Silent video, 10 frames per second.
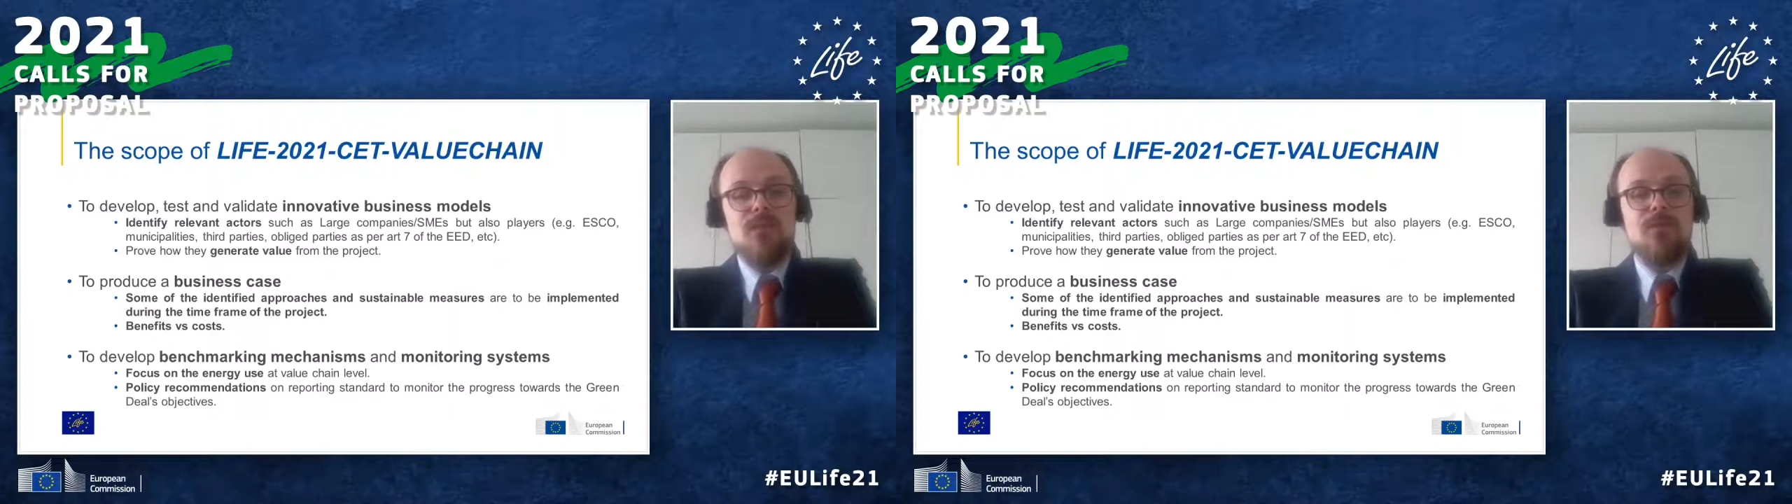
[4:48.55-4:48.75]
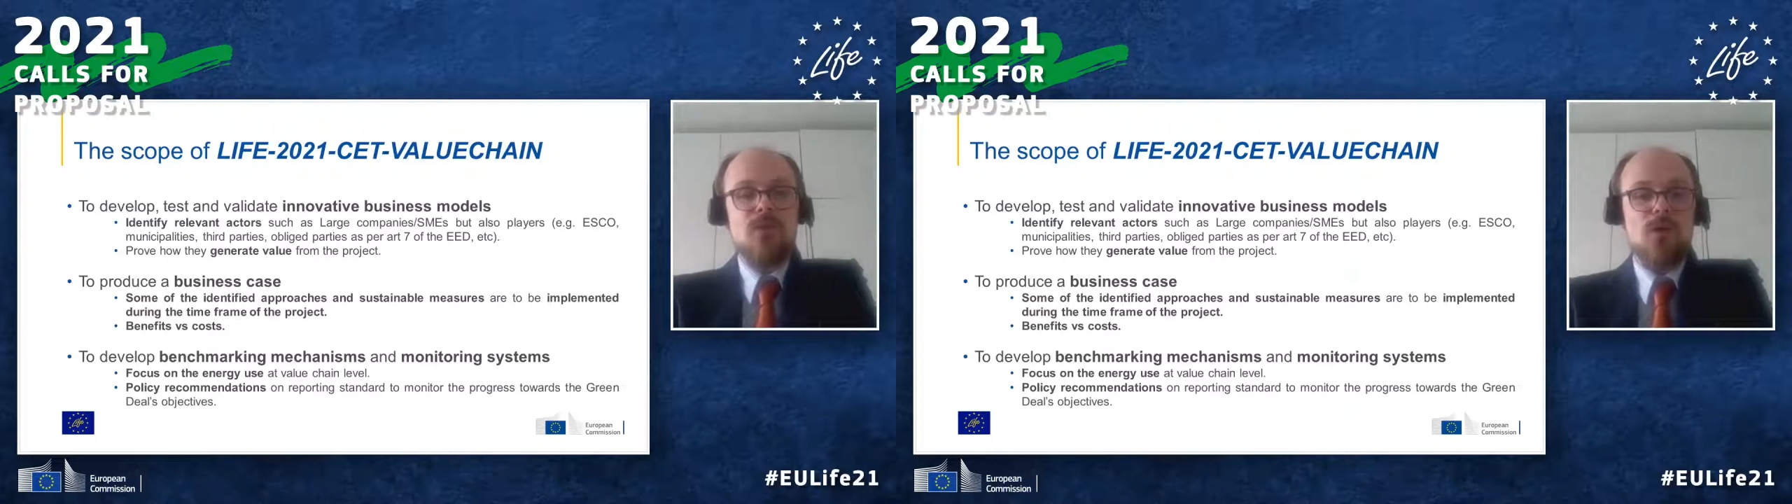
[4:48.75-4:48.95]

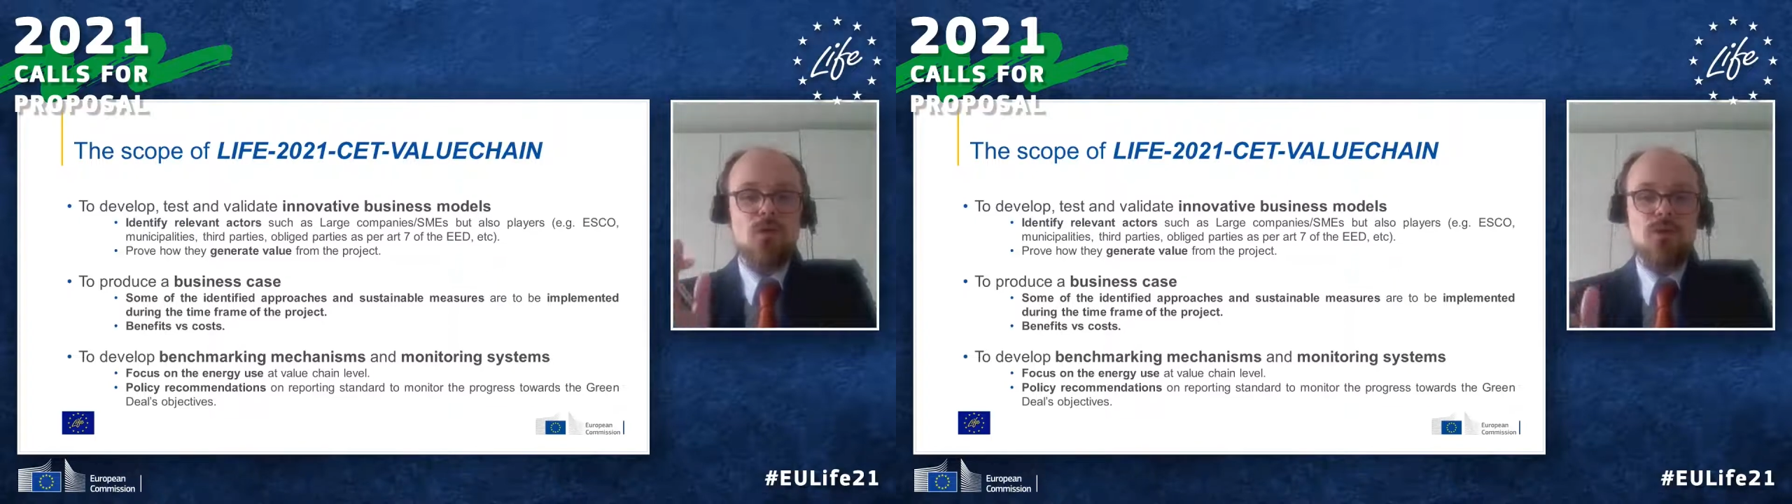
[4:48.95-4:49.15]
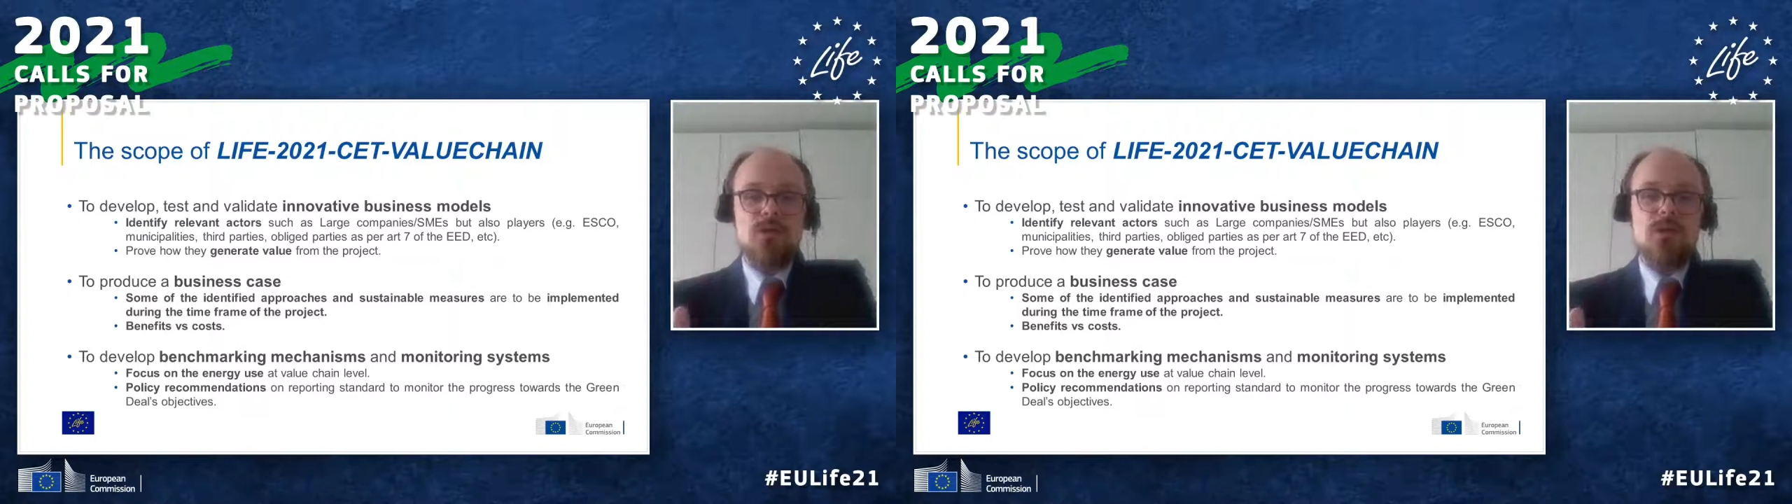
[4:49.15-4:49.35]

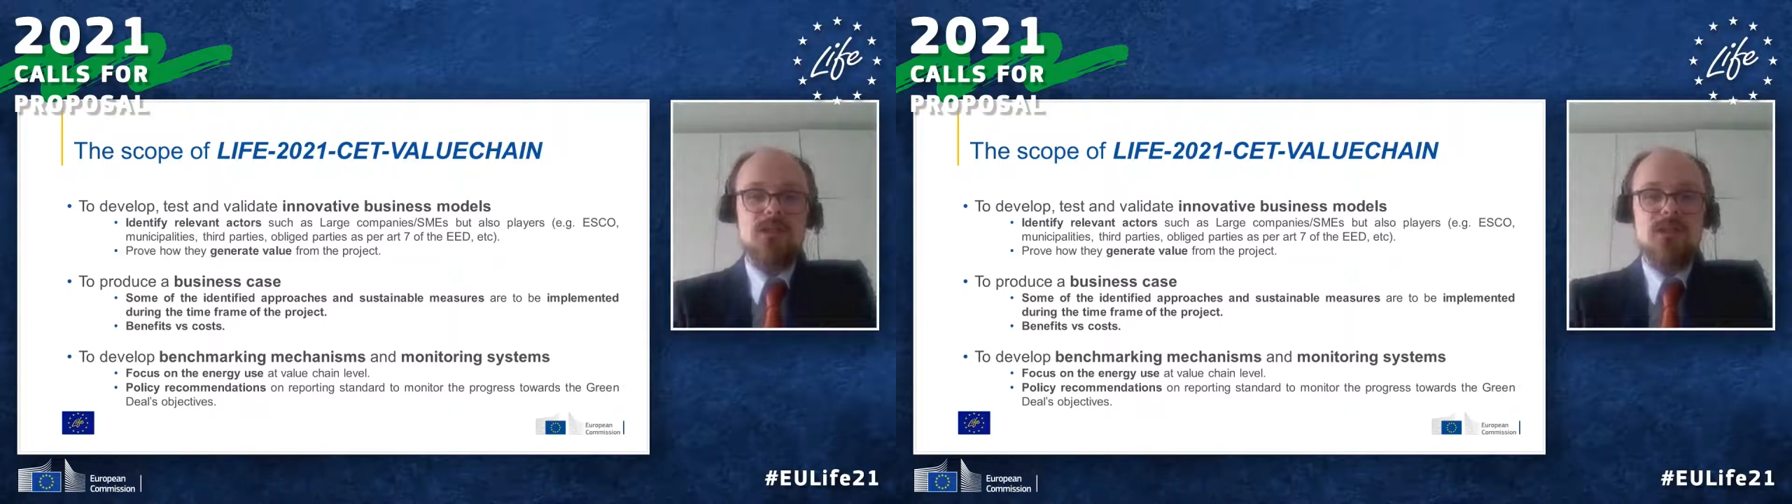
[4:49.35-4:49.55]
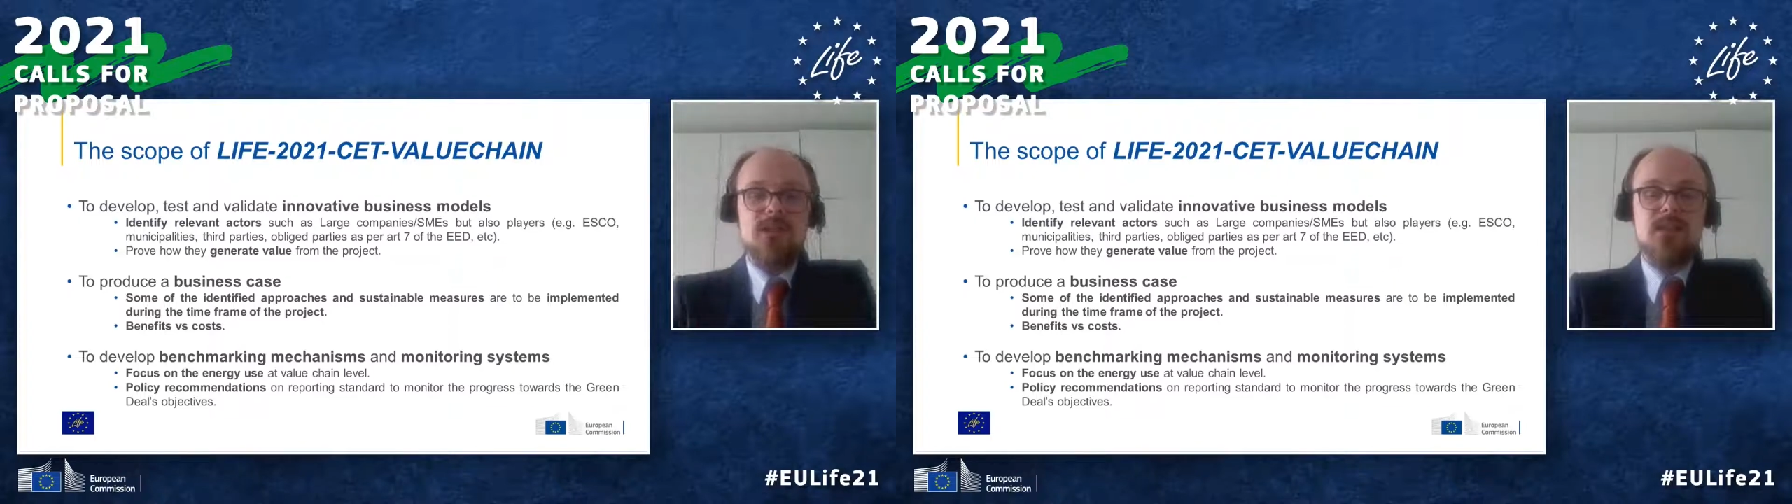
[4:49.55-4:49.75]
focus on
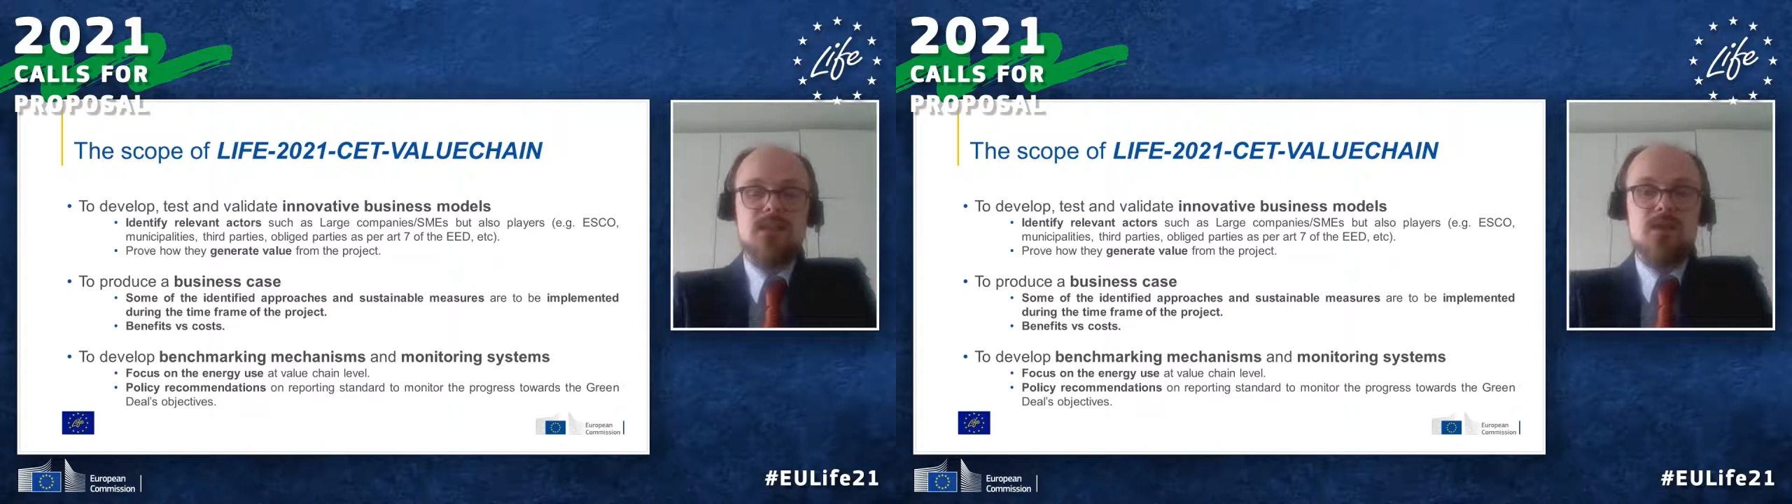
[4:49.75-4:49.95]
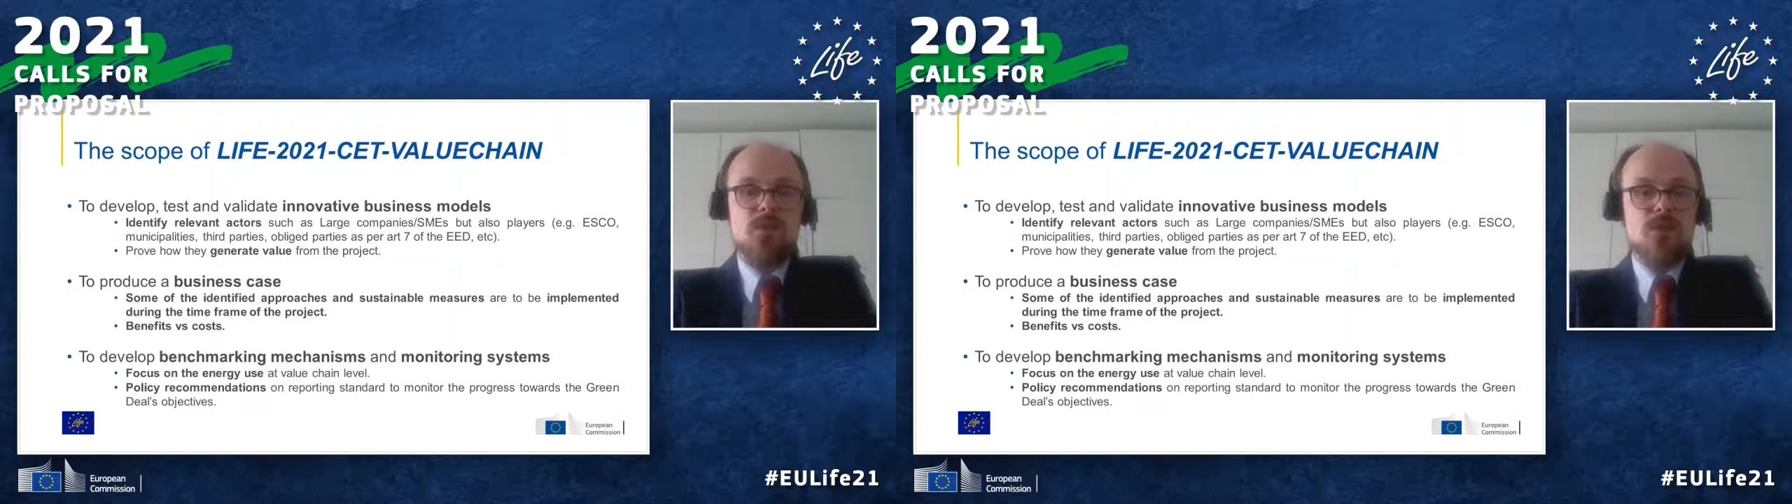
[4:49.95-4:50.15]
the
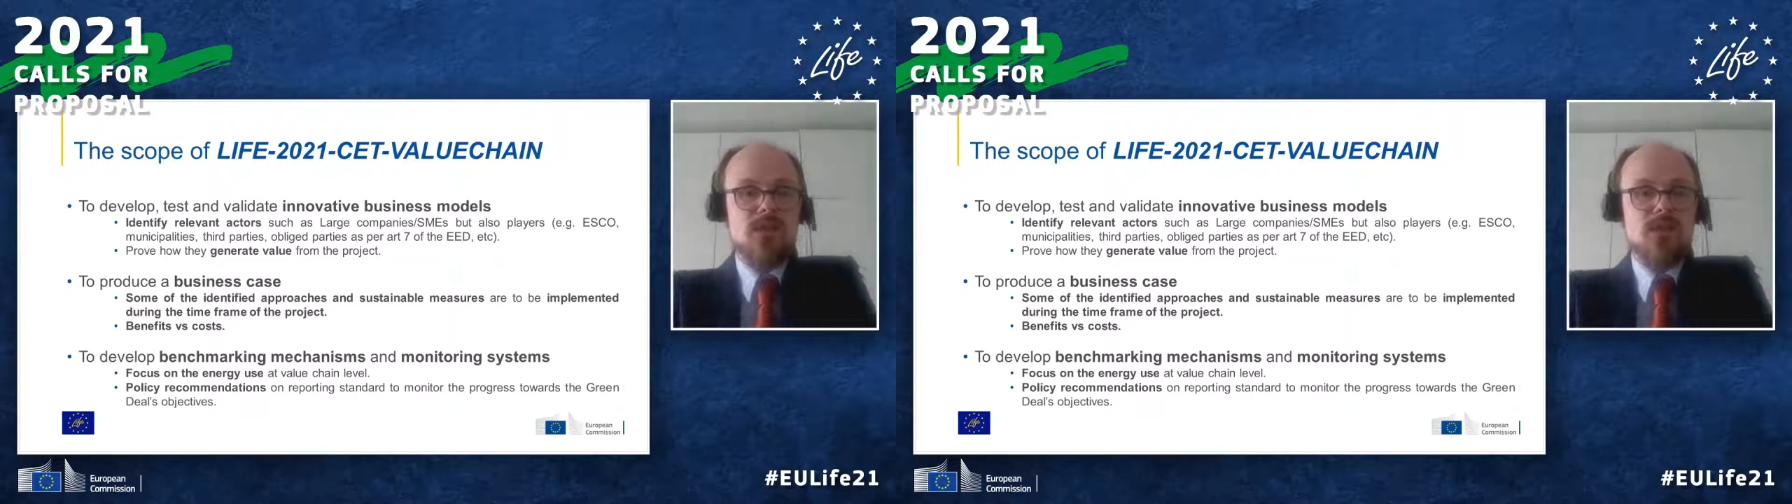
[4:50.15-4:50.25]
energy use